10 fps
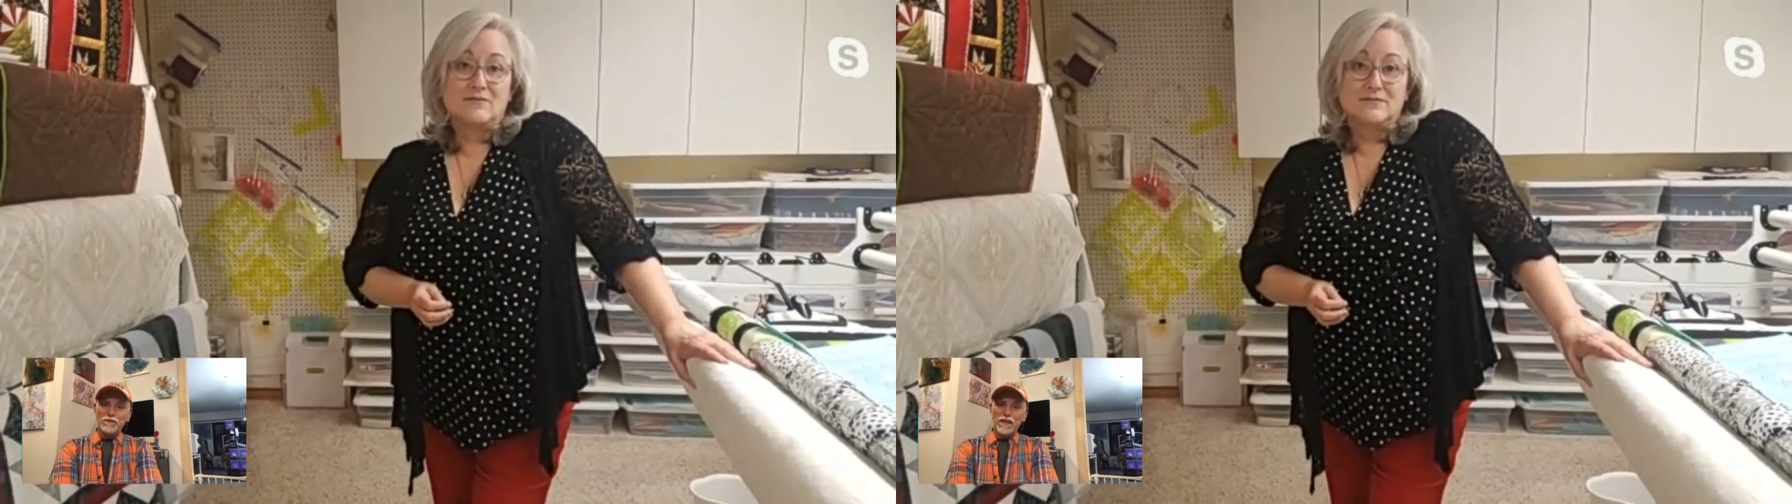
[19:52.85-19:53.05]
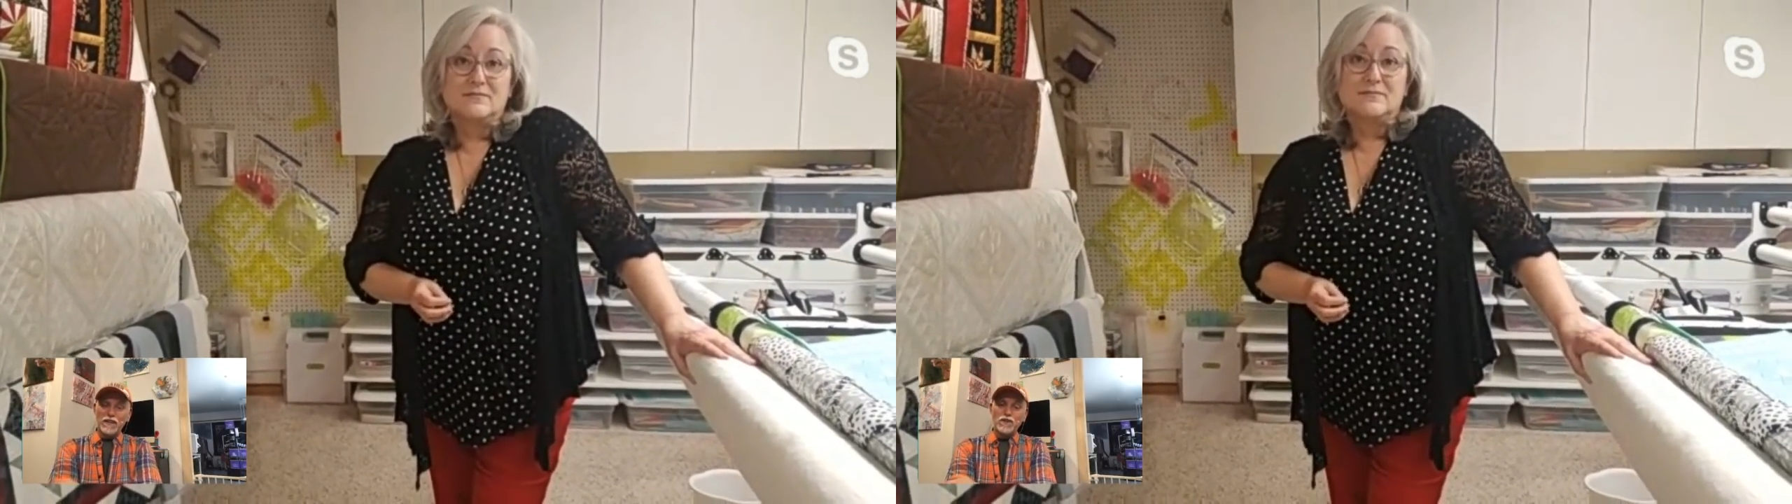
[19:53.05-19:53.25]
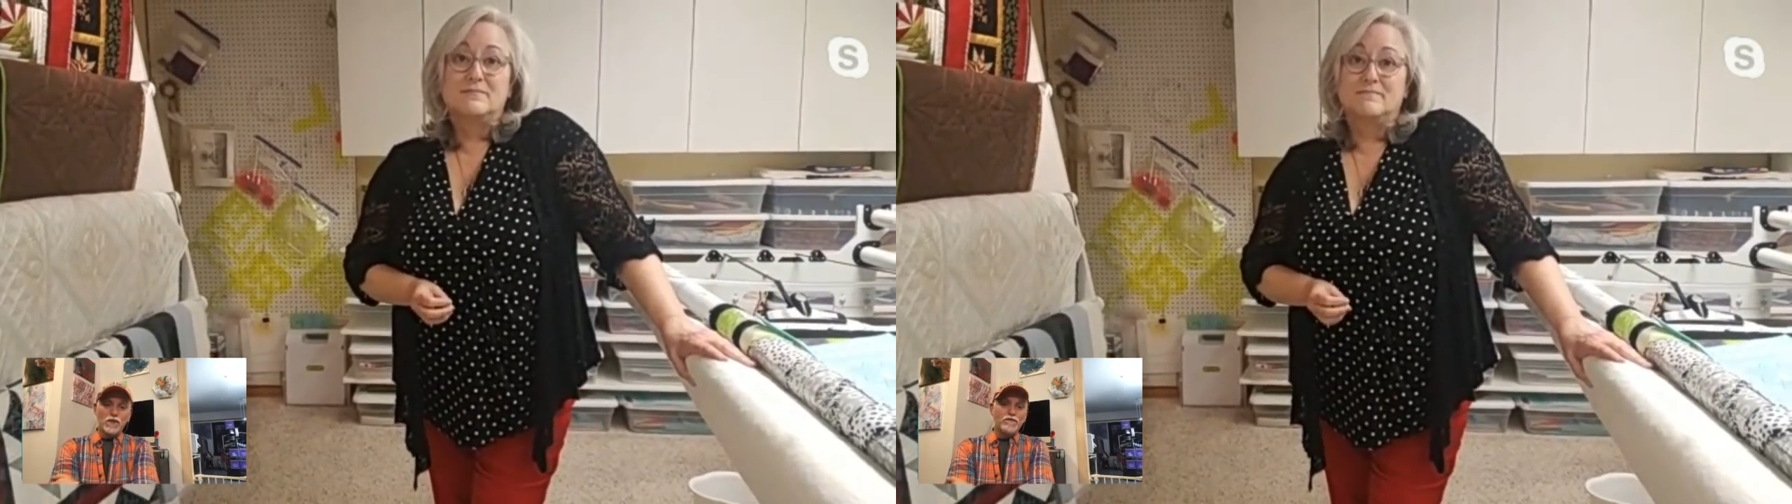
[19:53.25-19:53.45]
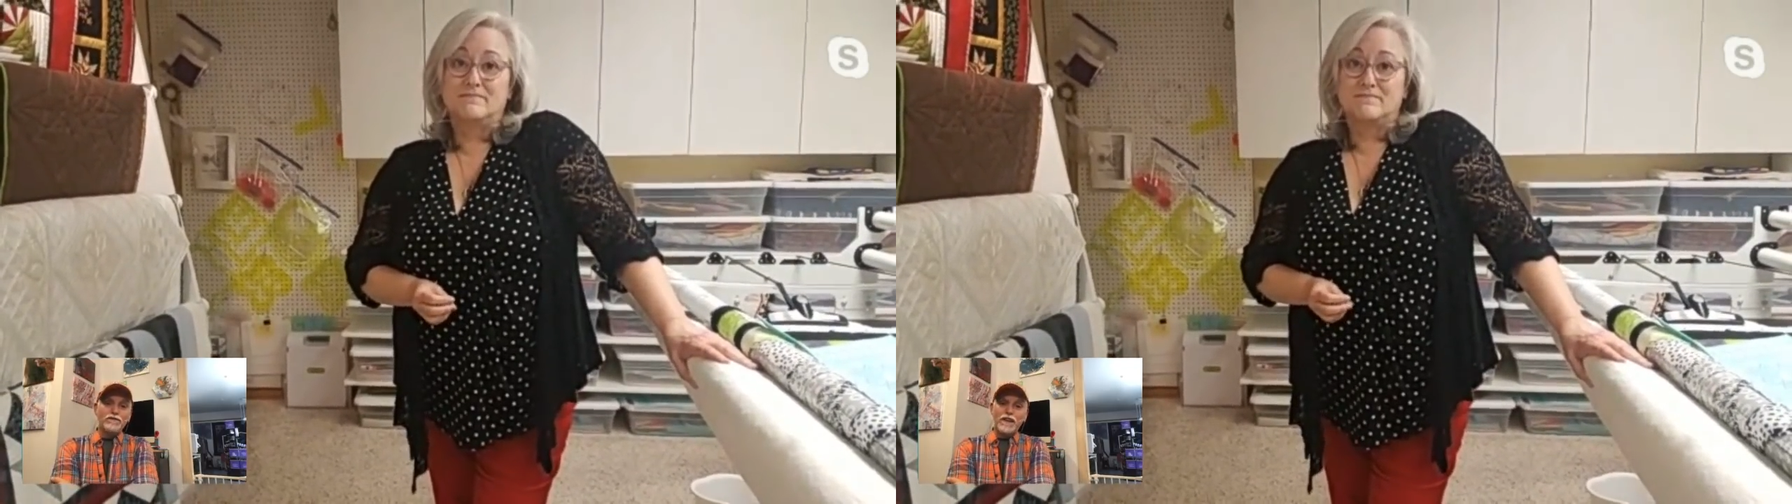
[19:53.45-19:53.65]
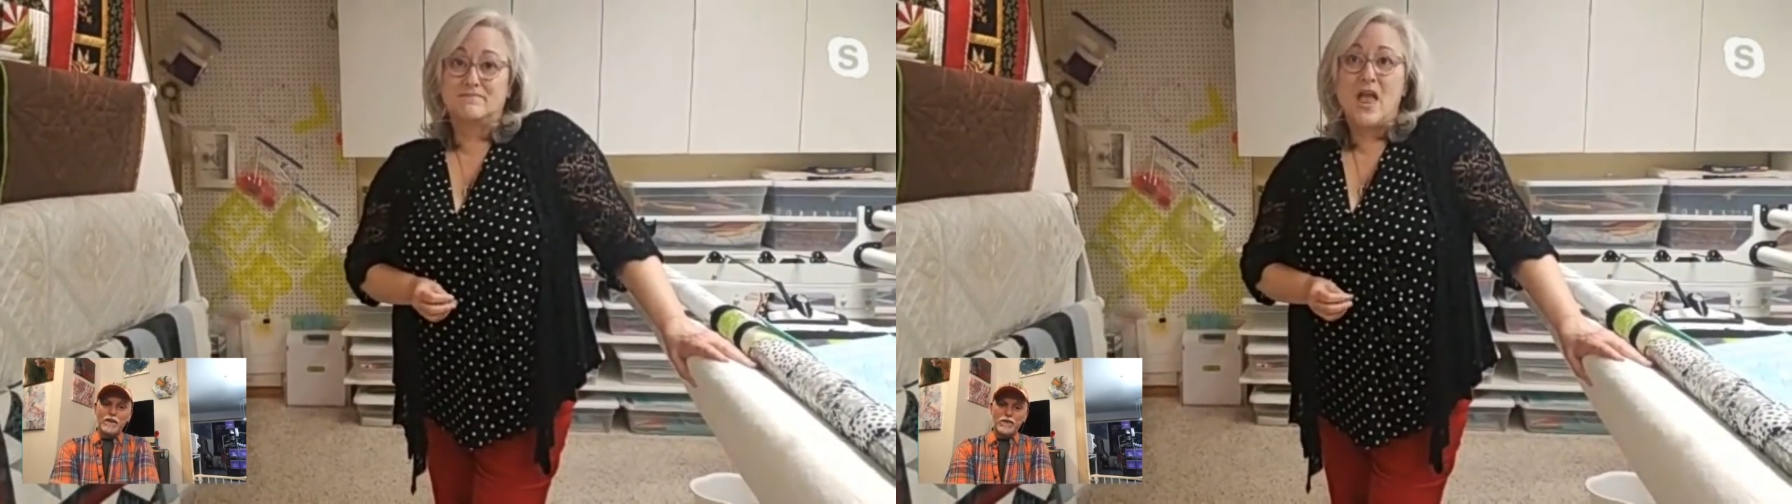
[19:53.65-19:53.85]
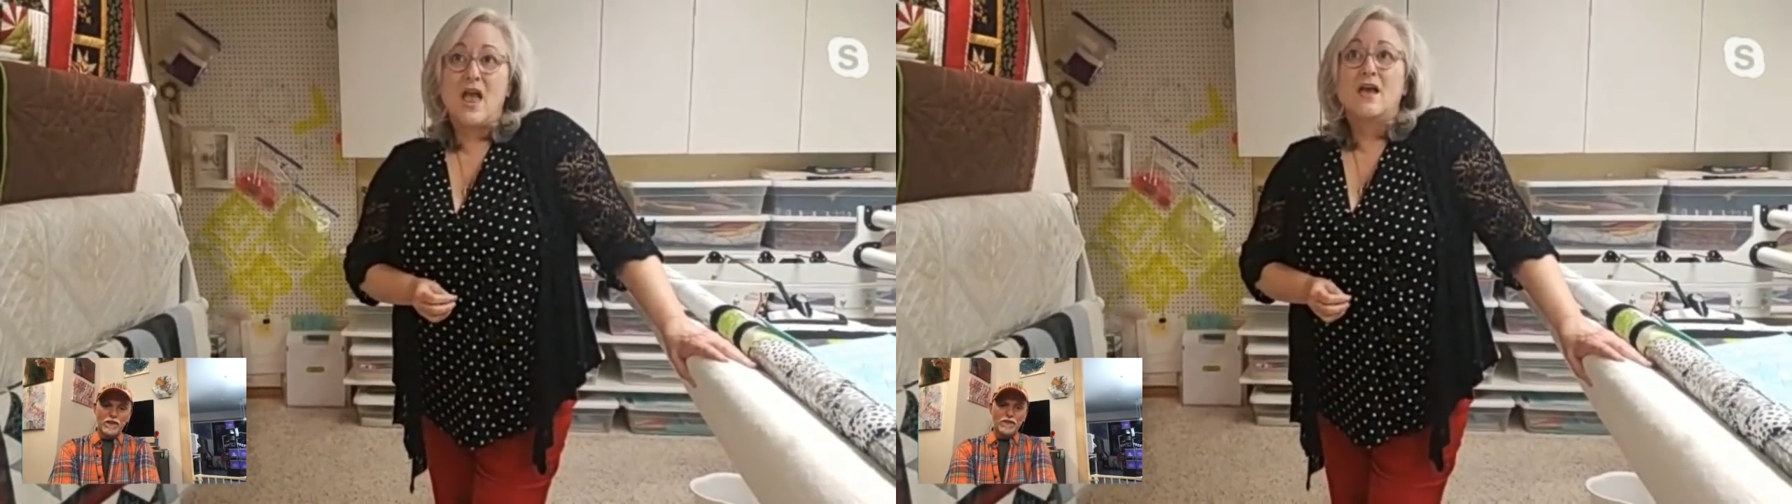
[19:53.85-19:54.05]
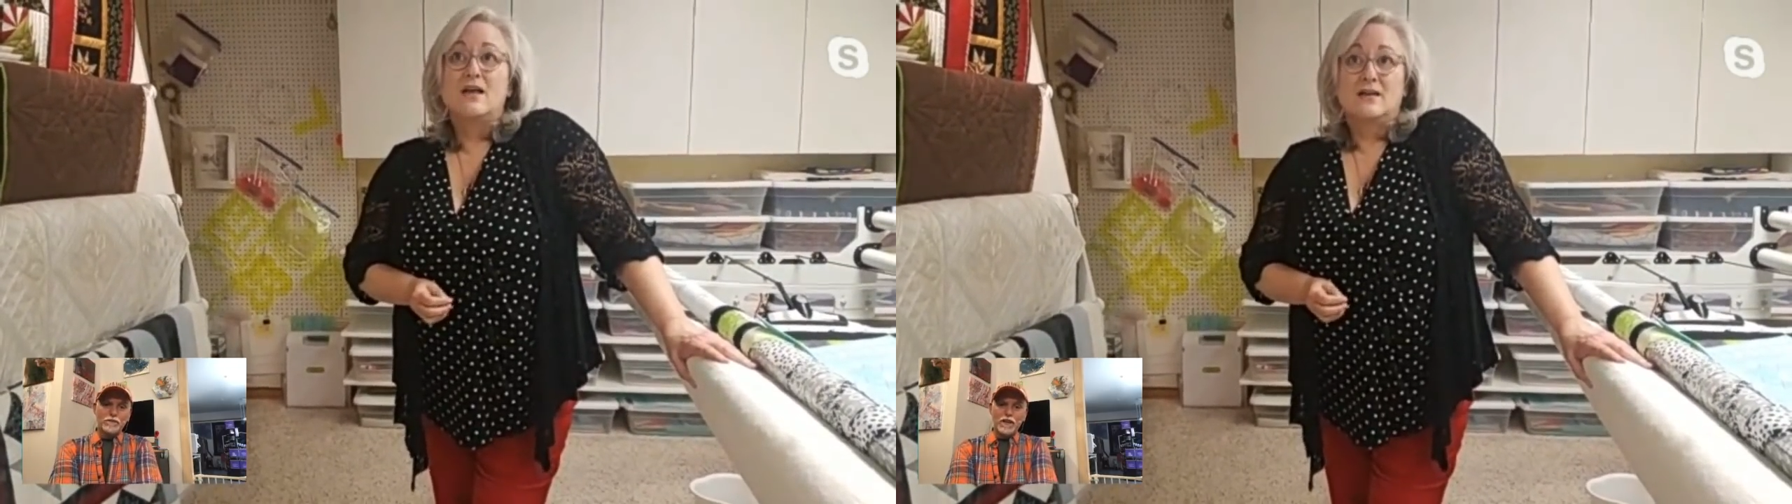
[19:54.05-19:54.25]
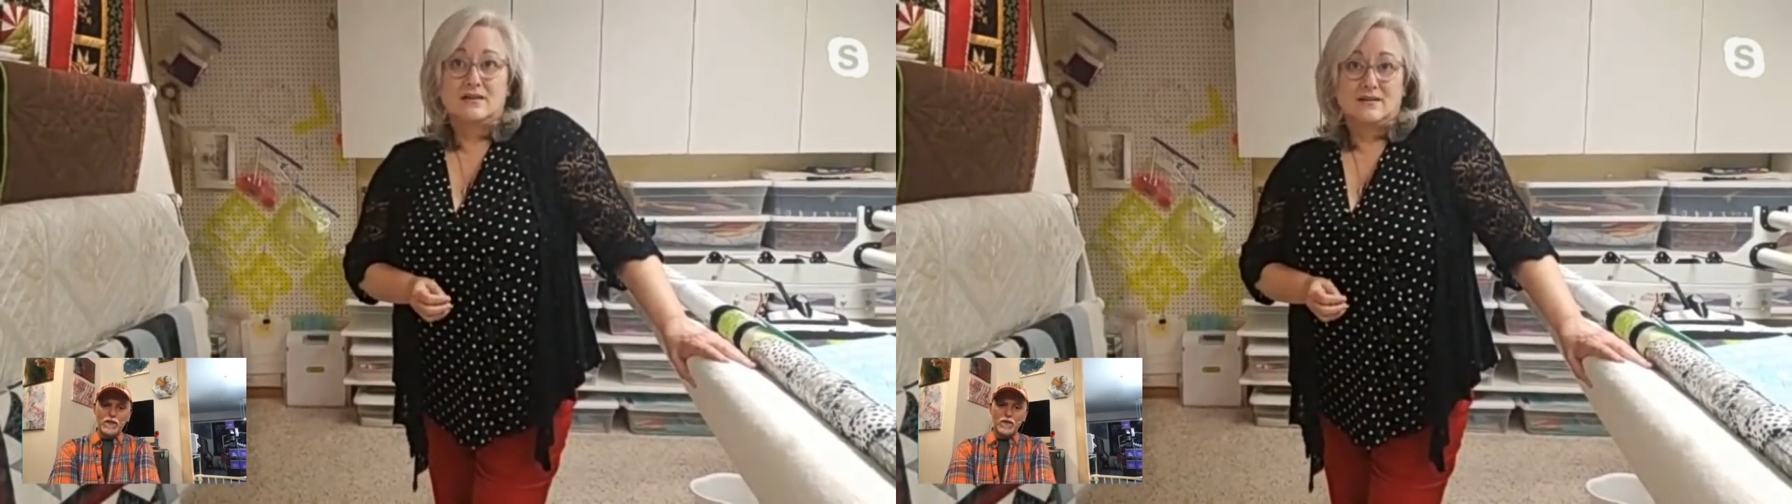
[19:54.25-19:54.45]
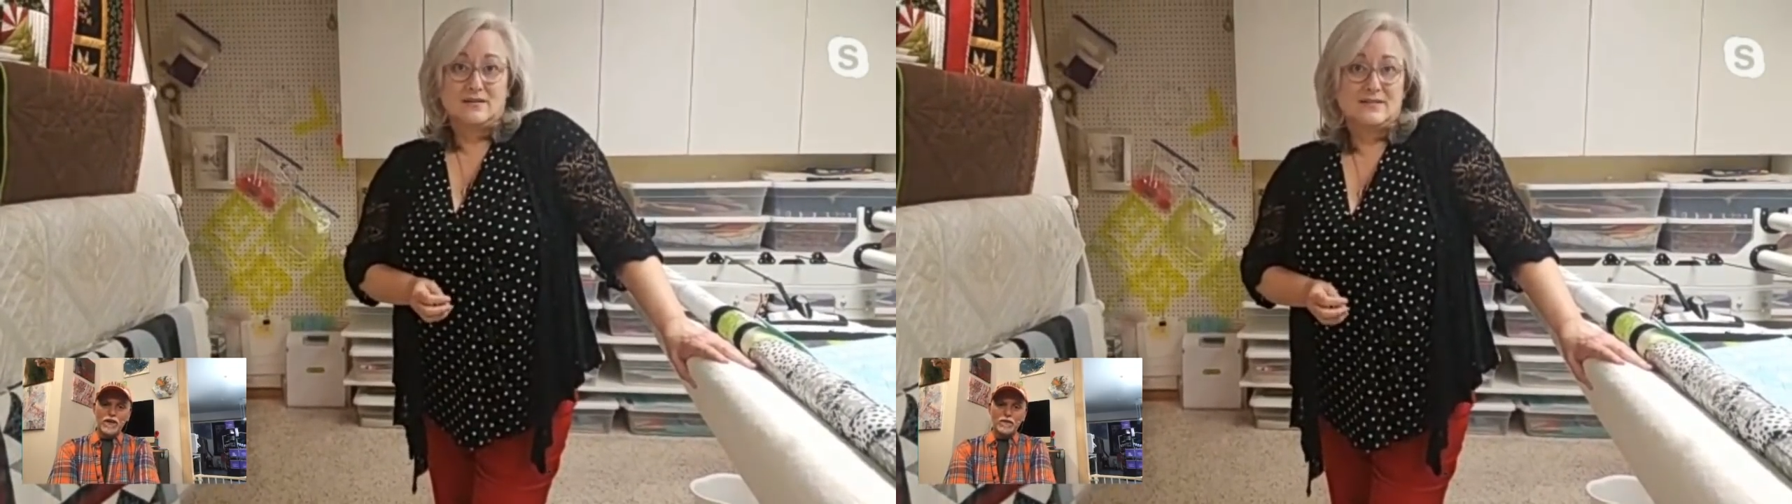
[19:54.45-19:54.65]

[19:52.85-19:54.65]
and doing fabulous, by the way.